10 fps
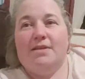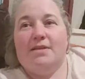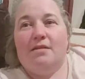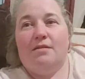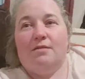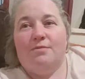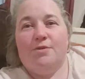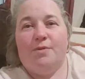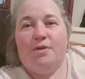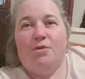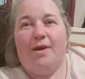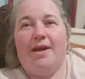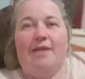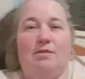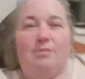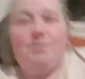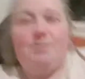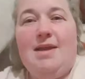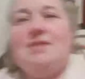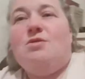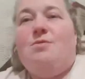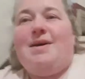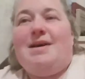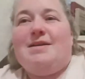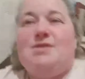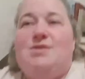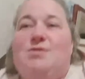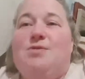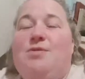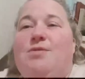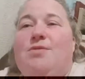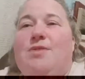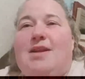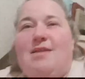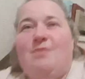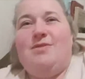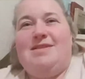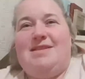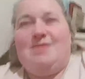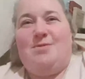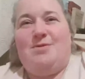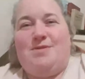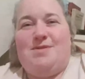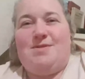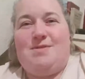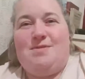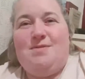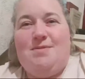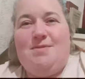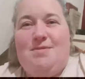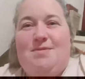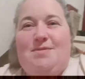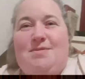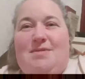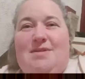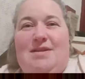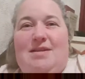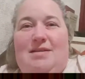So please hit the thumbs up on your way out. And please come back soon, and I will see you all soon.